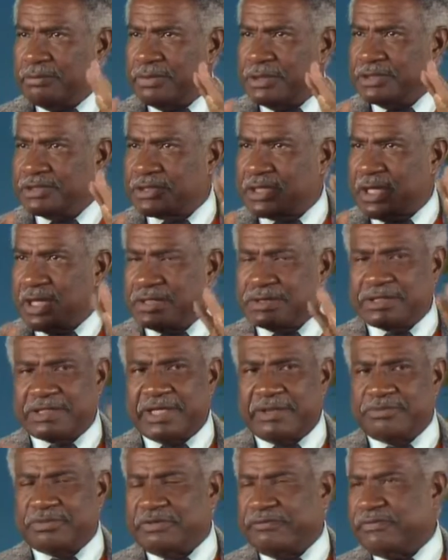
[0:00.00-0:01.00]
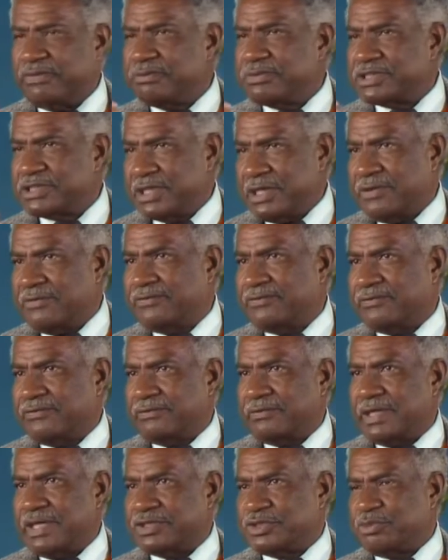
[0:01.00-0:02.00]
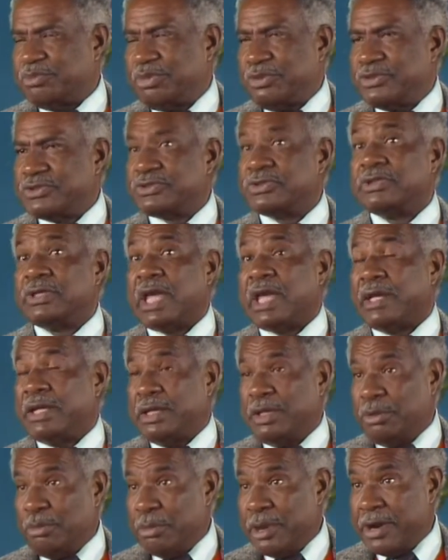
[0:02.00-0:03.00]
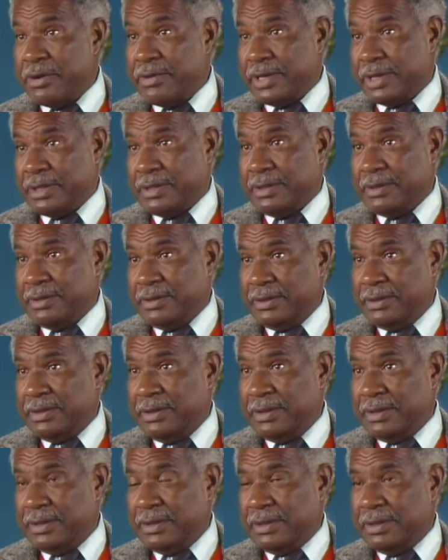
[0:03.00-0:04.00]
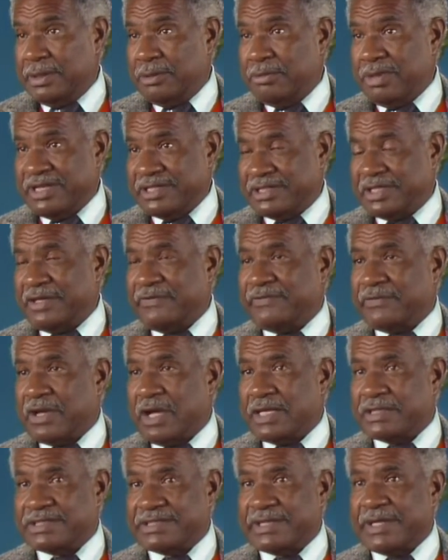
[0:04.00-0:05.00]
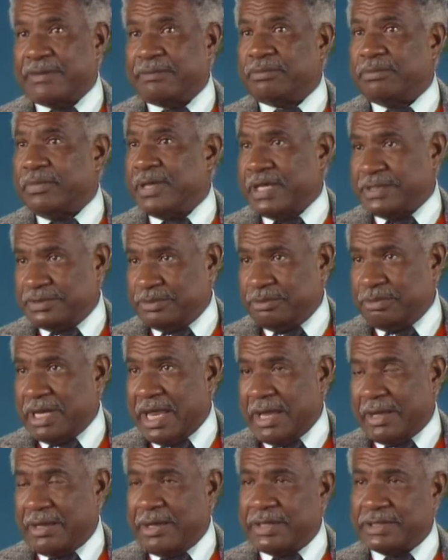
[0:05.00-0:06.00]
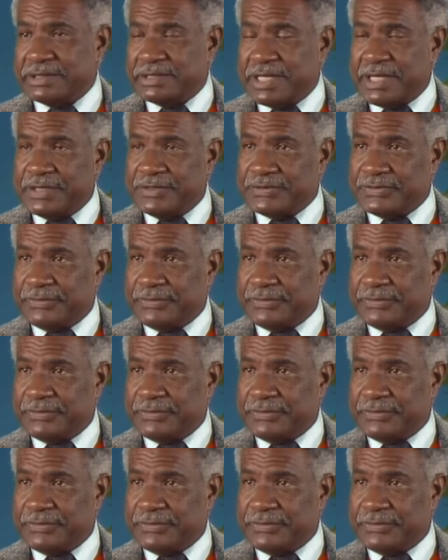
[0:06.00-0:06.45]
his concept of himself as a person and in America my self concept has a black connotation.